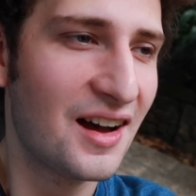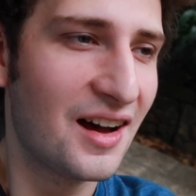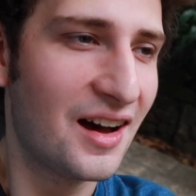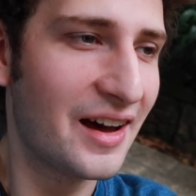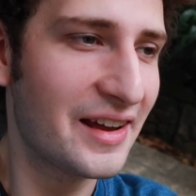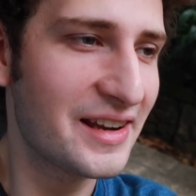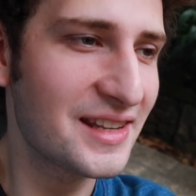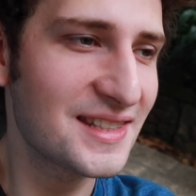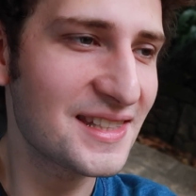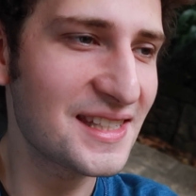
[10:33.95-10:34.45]

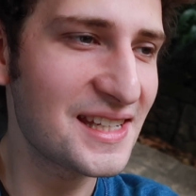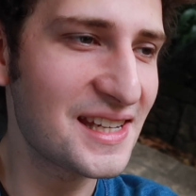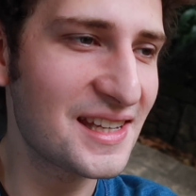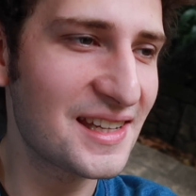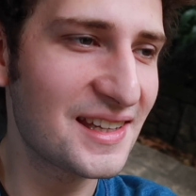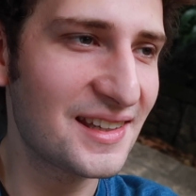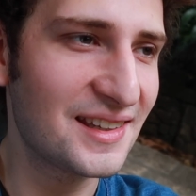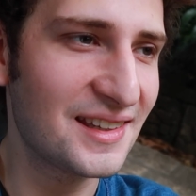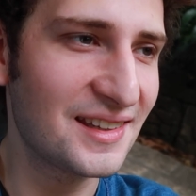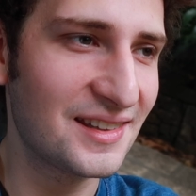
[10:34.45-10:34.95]

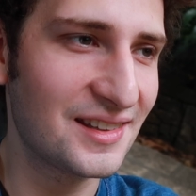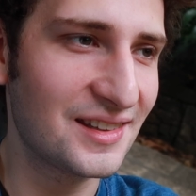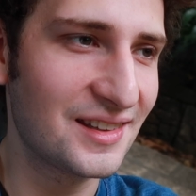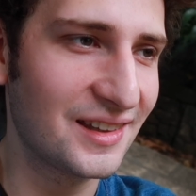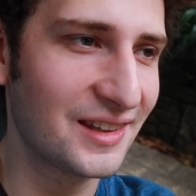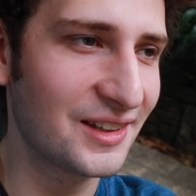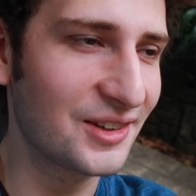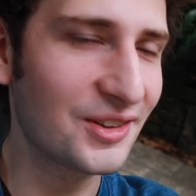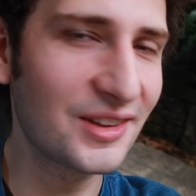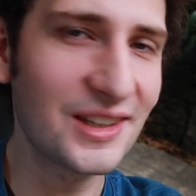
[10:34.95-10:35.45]
Honestly,
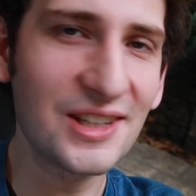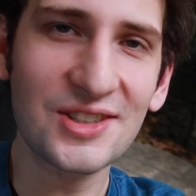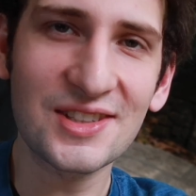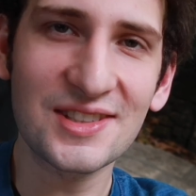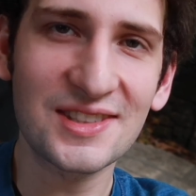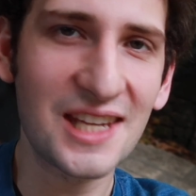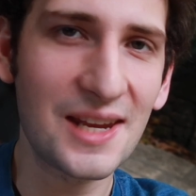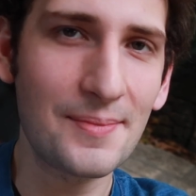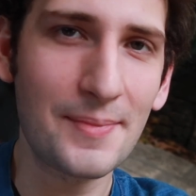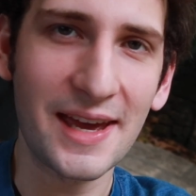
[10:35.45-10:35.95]
literally
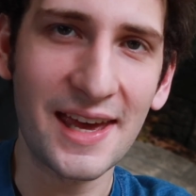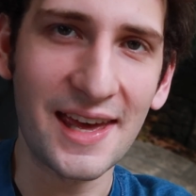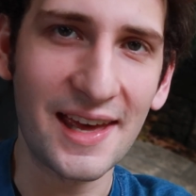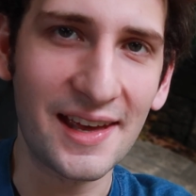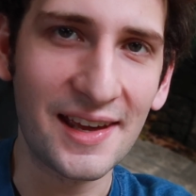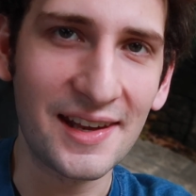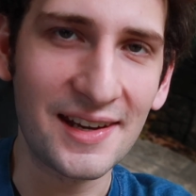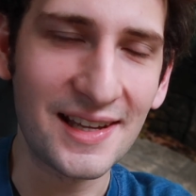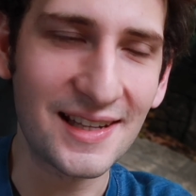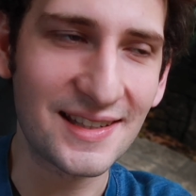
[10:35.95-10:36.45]
just in my
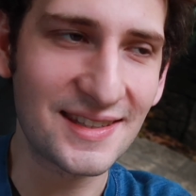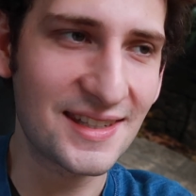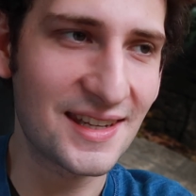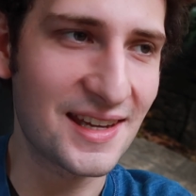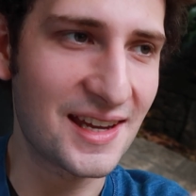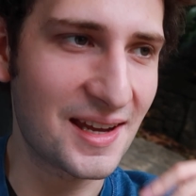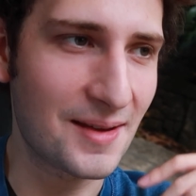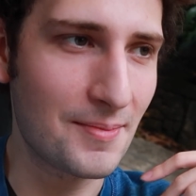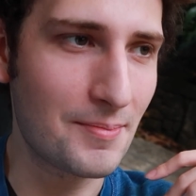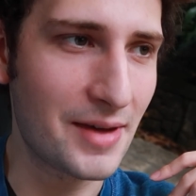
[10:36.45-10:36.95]
head, it's
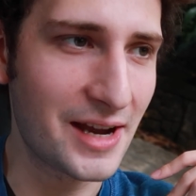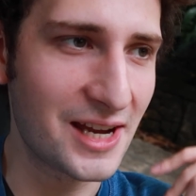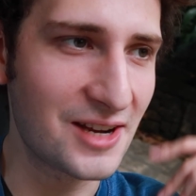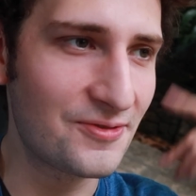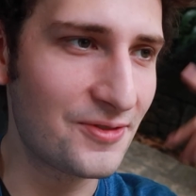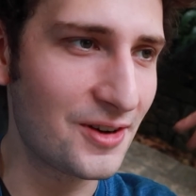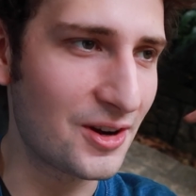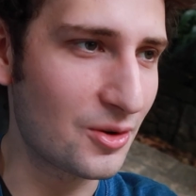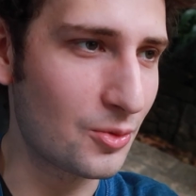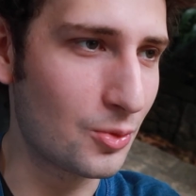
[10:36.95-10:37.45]
like
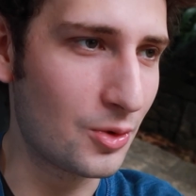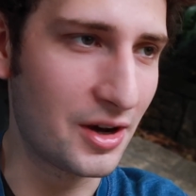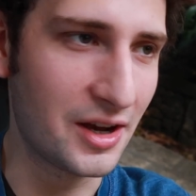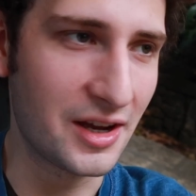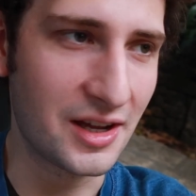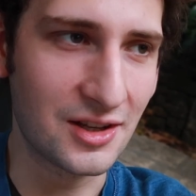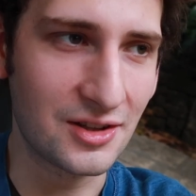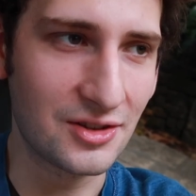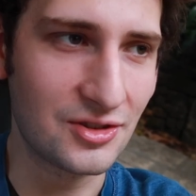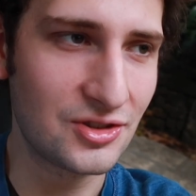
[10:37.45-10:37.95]
Mindfuck
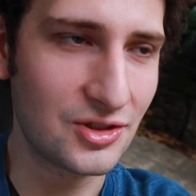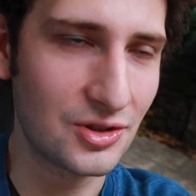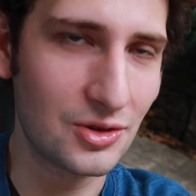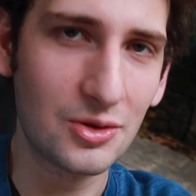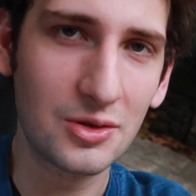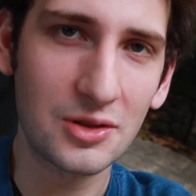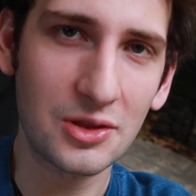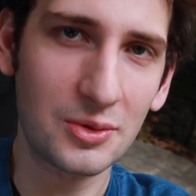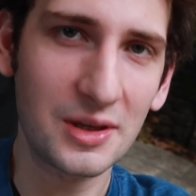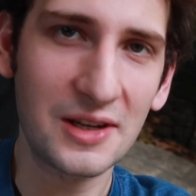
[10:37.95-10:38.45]
one,
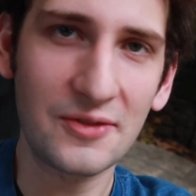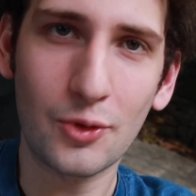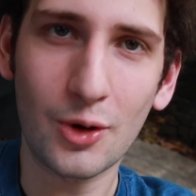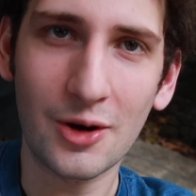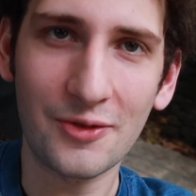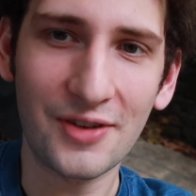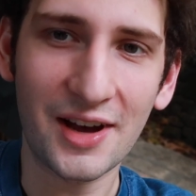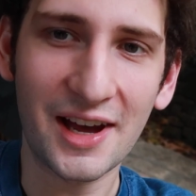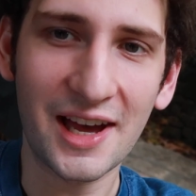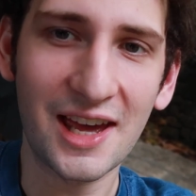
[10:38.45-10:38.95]
two, three,
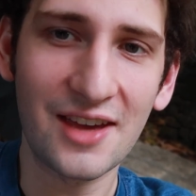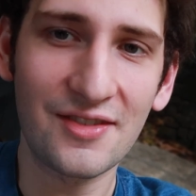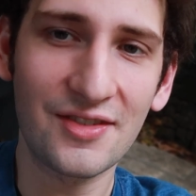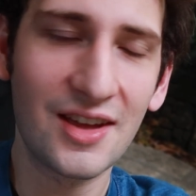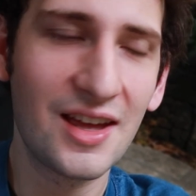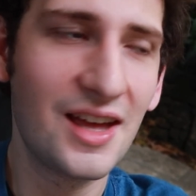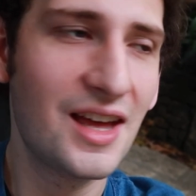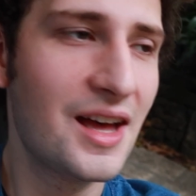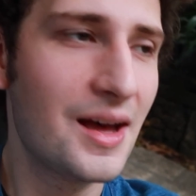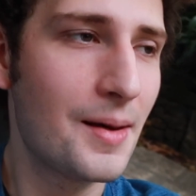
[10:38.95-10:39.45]
four,
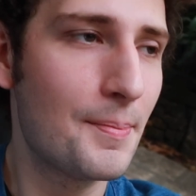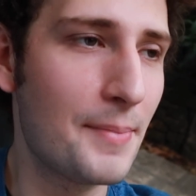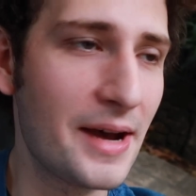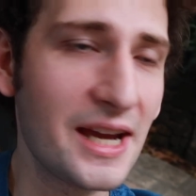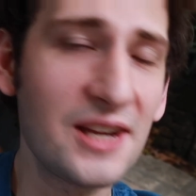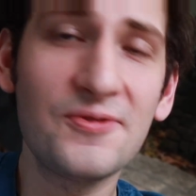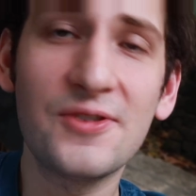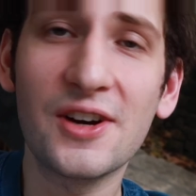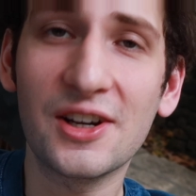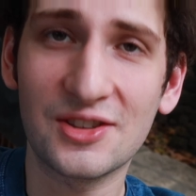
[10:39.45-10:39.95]
five,
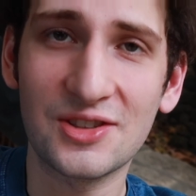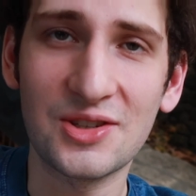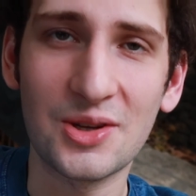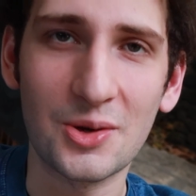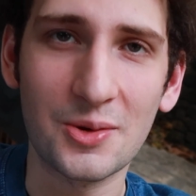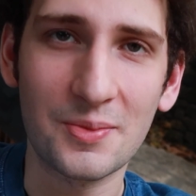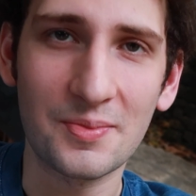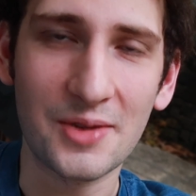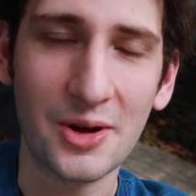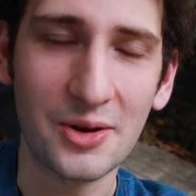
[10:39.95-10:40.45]
Mindfuck
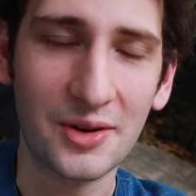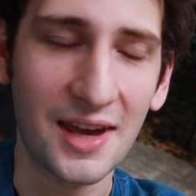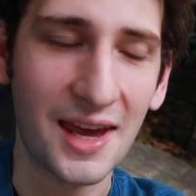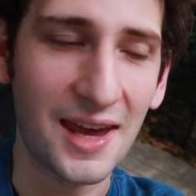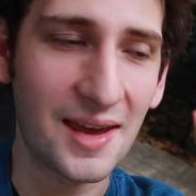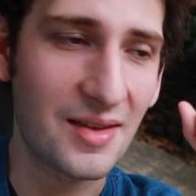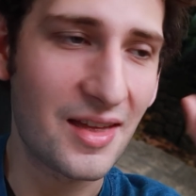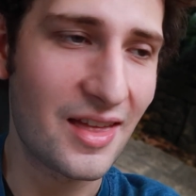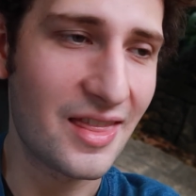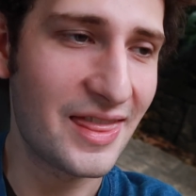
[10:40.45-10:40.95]
two,
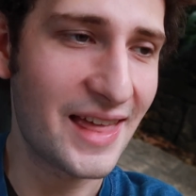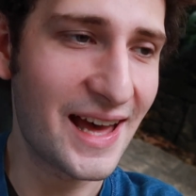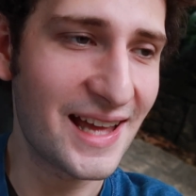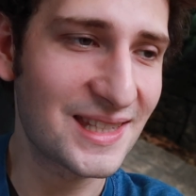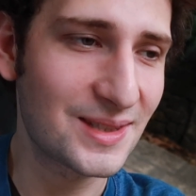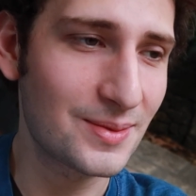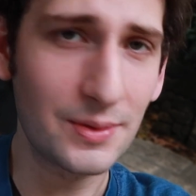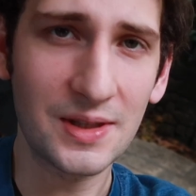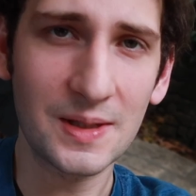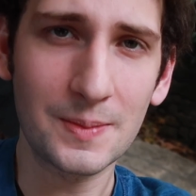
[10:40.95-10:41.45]
okay?
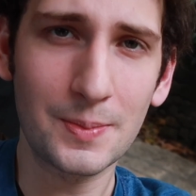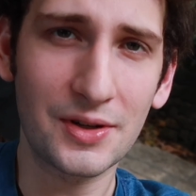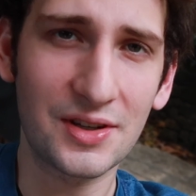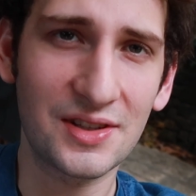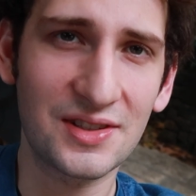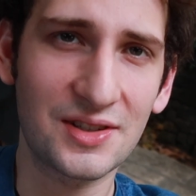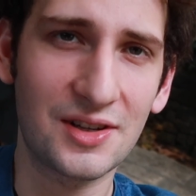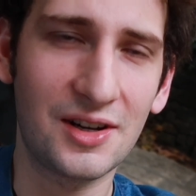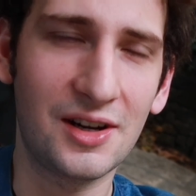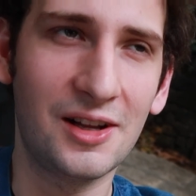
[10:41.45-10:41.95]
That's what this book
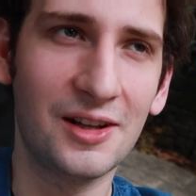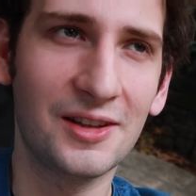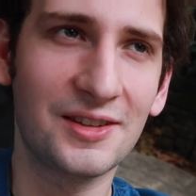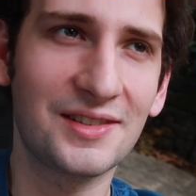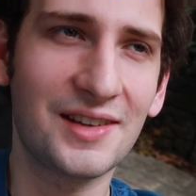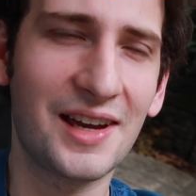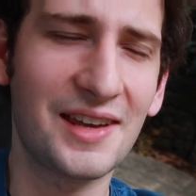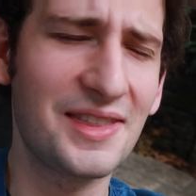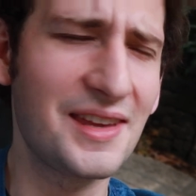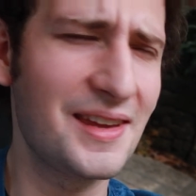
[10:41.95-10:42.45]
is
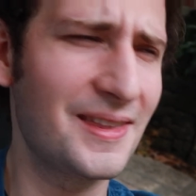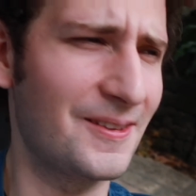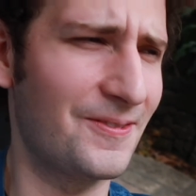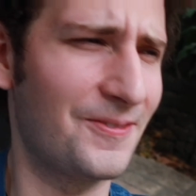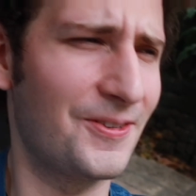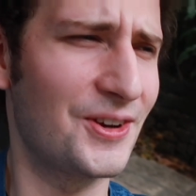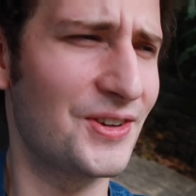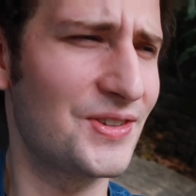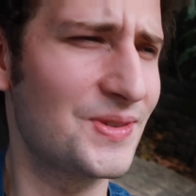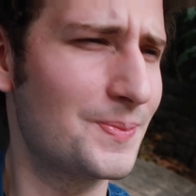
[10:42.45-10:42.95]
called. I think the
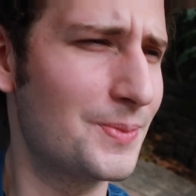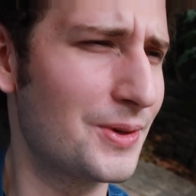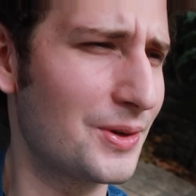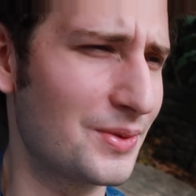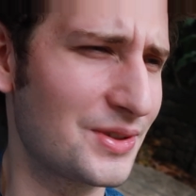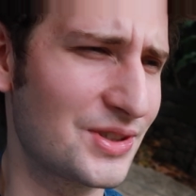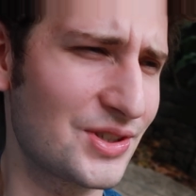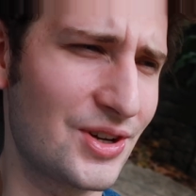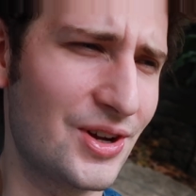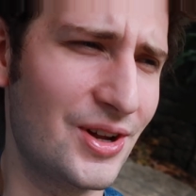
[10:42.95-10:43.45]
first book
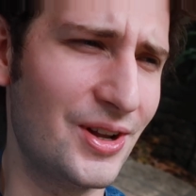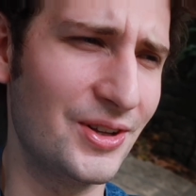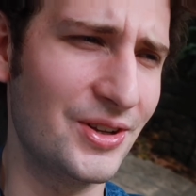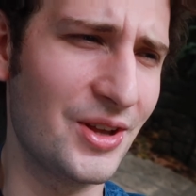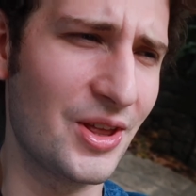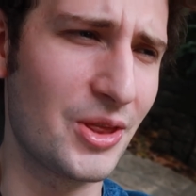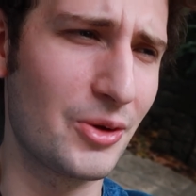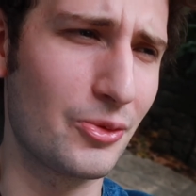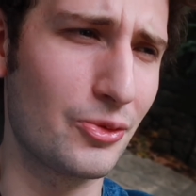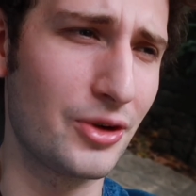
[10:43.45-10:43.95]
was called
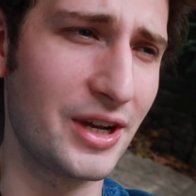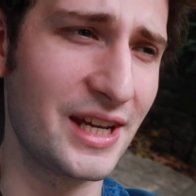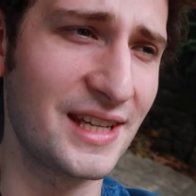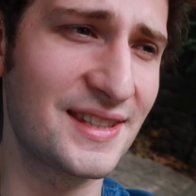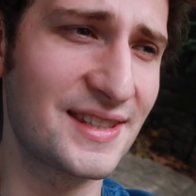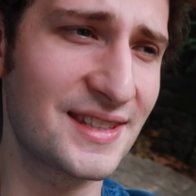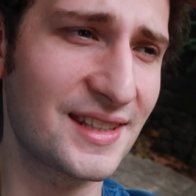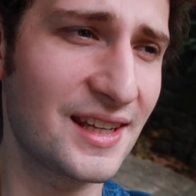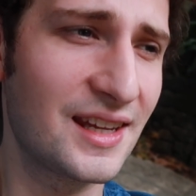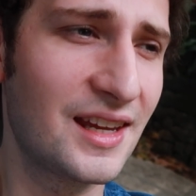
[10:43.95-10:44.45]
The
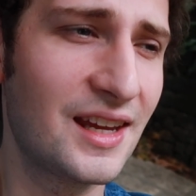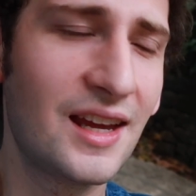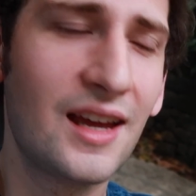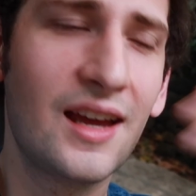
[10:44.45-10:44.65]
Risk.